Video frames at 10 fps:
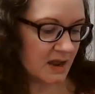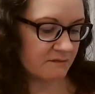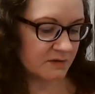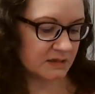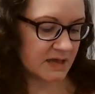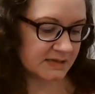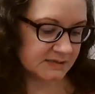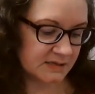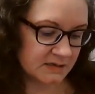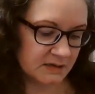every
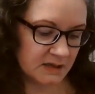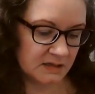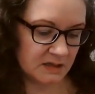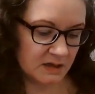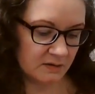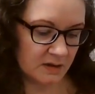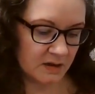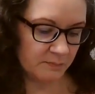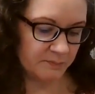lesson in the